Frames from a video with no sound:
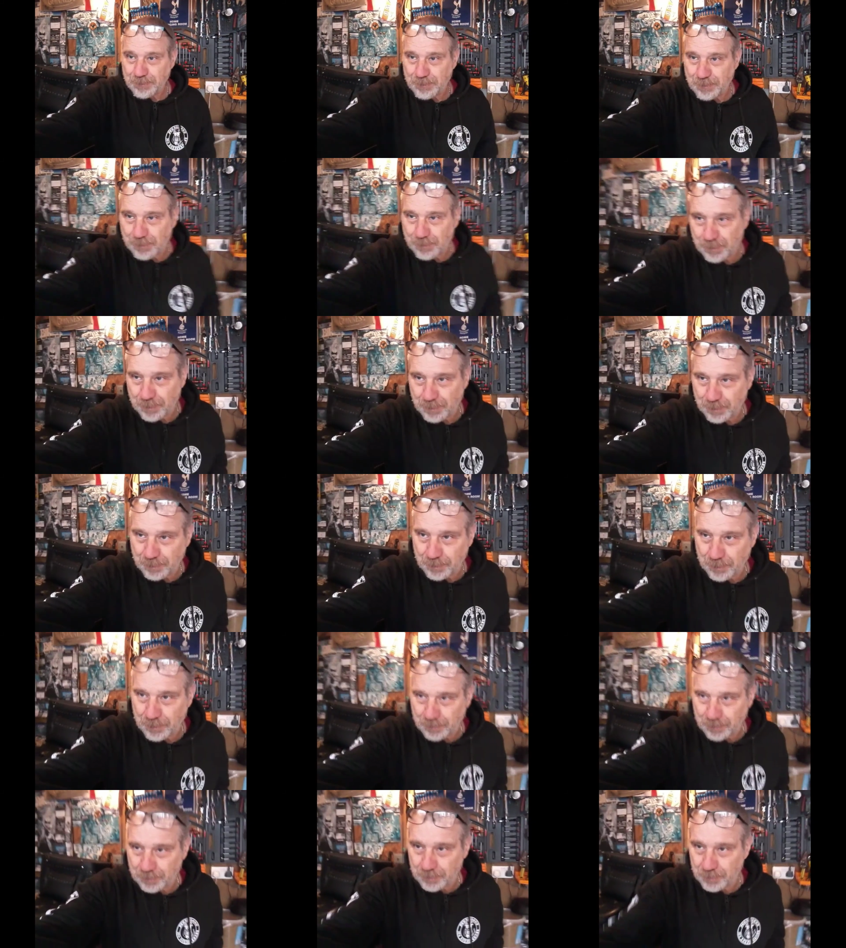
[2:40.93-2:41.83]

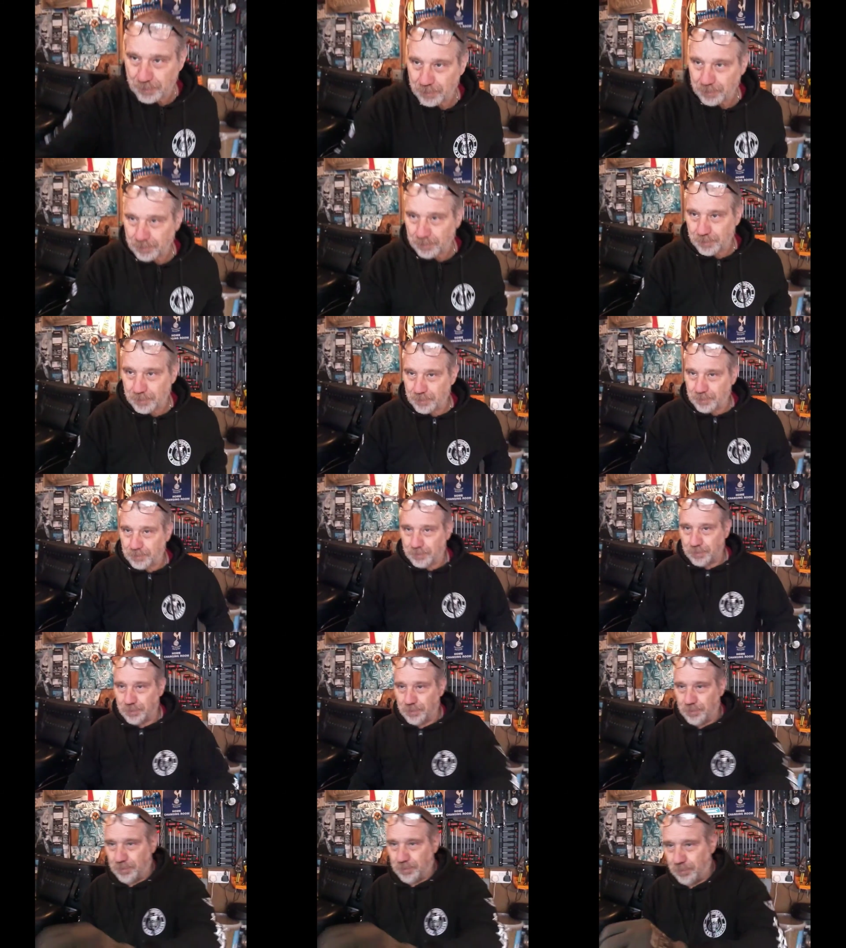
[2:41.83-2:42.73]

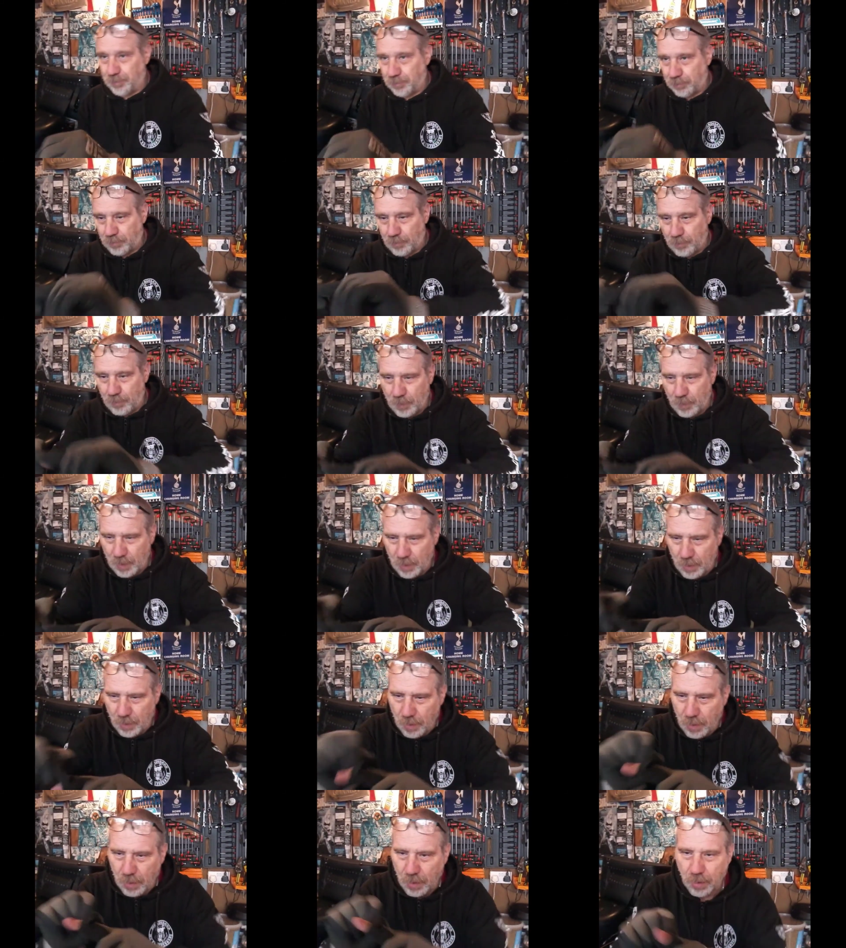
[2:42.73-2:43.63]

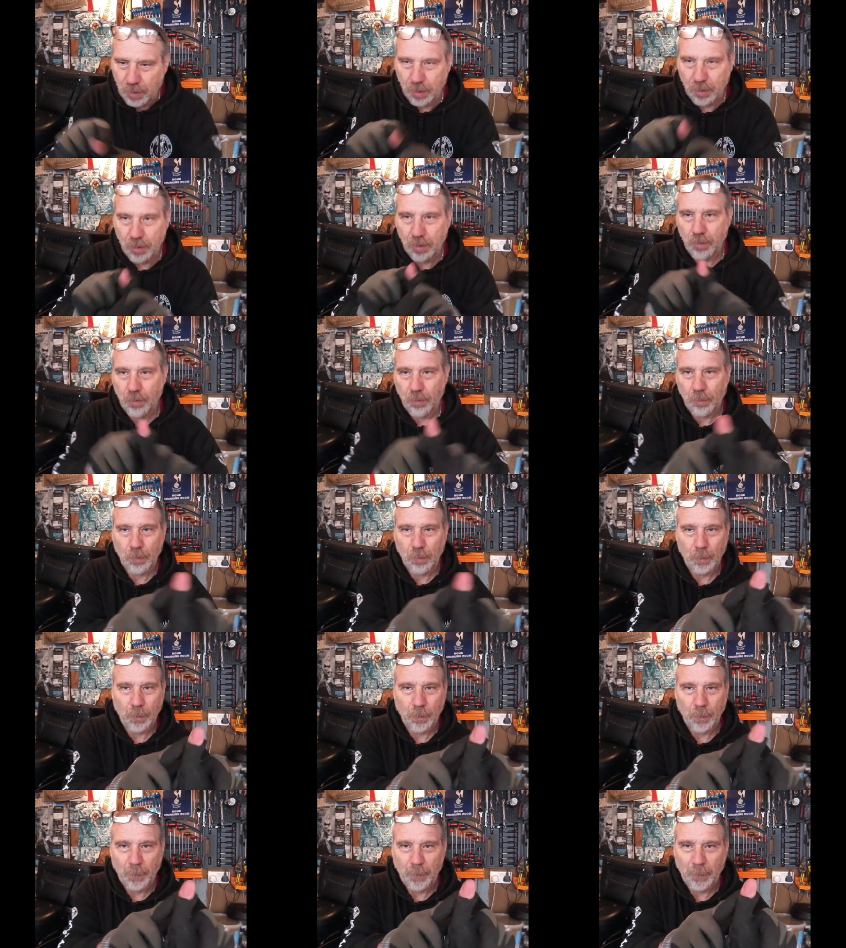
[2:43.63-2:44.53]

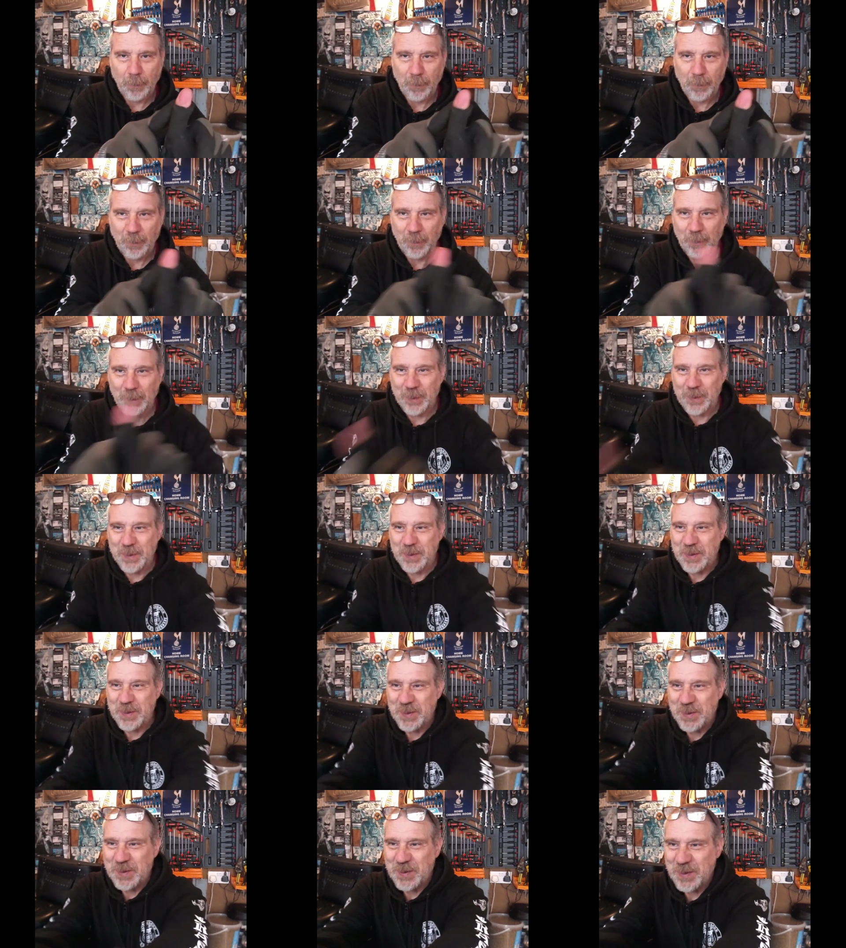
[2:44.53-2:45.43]

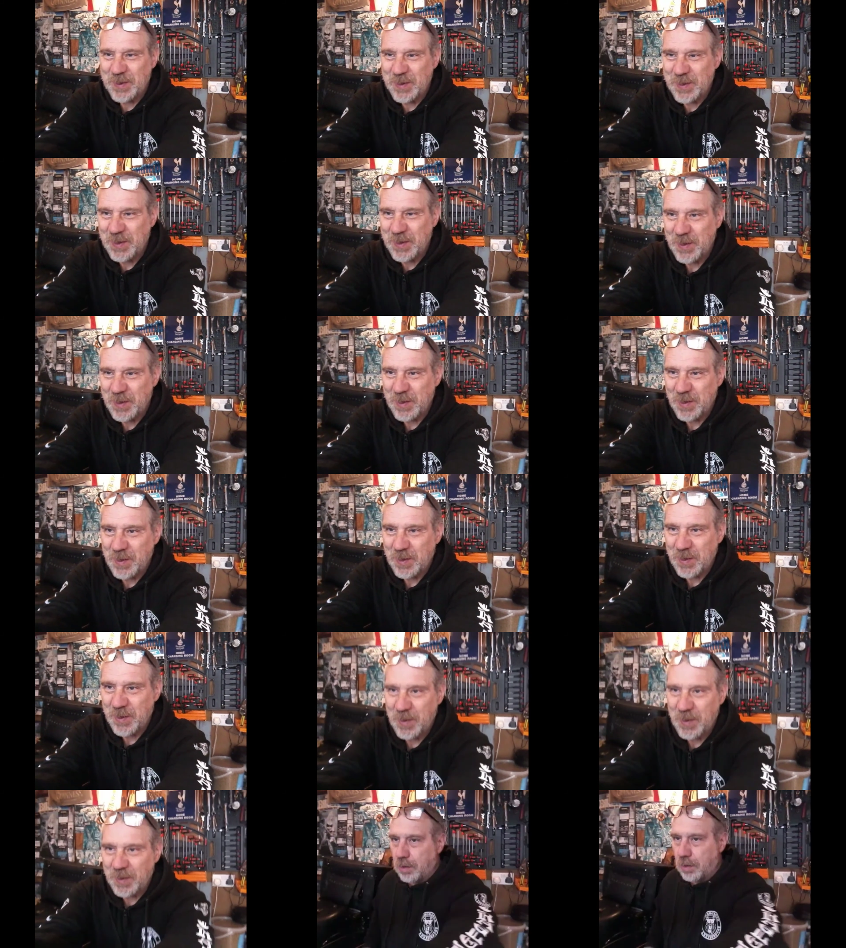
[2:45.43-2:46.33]

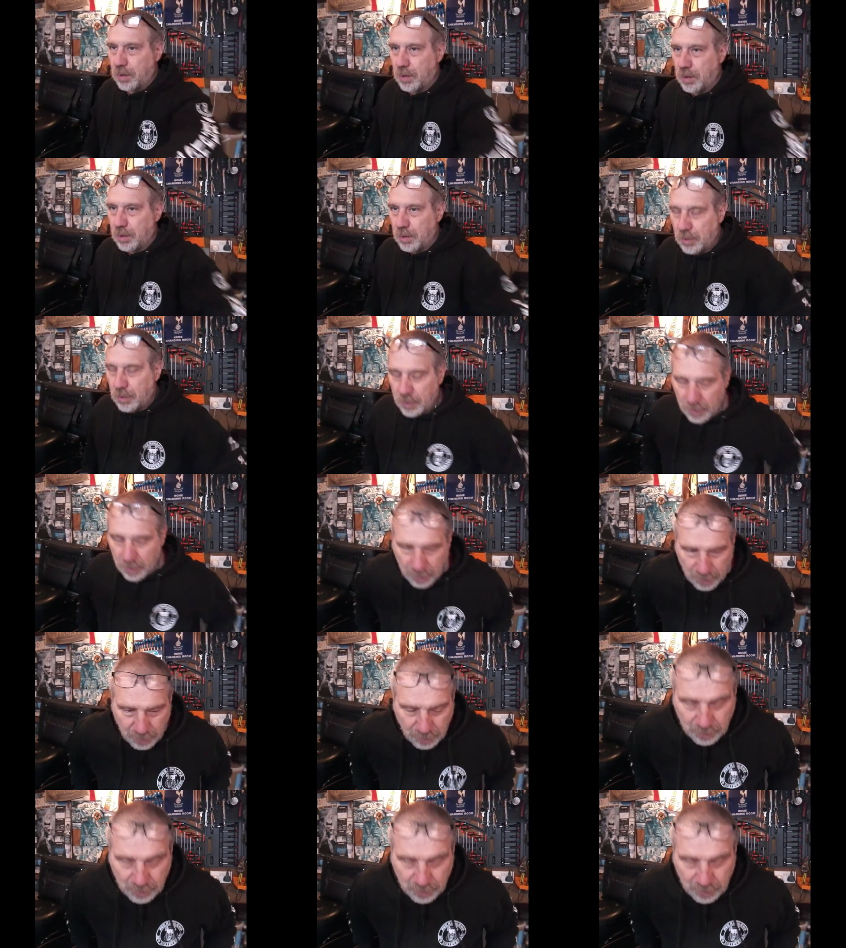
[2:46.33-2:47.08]
Nobody speaks.